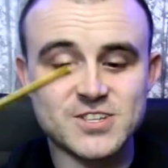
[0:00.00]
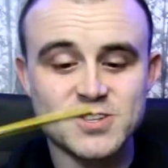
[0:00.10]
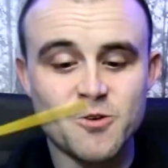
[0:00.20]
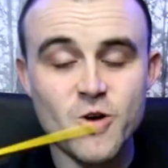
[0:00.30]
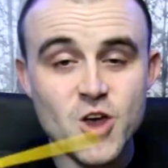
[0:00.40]

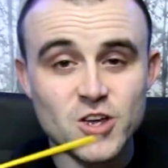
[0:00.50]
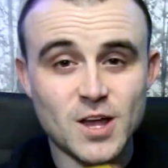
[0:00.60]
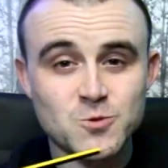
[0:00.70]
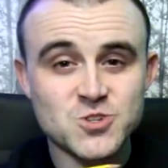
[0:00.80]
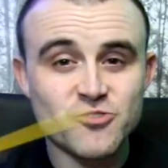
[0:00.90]
So
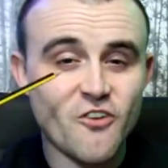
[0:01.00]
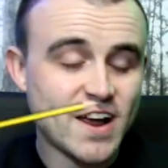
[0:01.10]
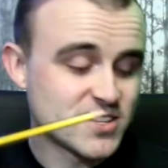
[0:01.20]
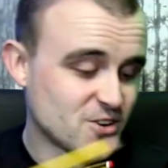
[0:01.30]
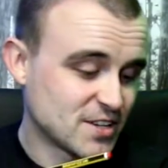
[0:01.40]
that was a
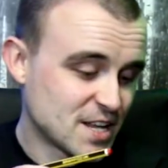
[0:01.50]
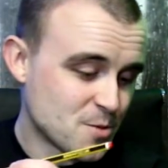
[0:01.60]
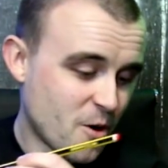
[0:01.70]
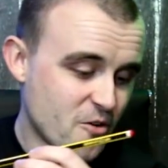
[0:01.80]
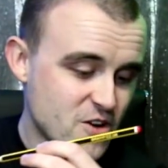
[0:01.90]
great idea
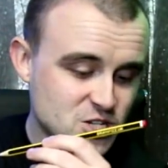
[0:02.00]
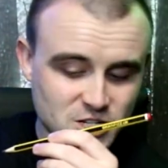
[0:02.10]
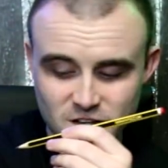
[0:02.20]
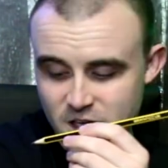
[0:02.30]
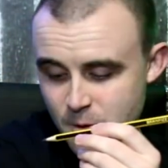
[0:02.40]
by Richard.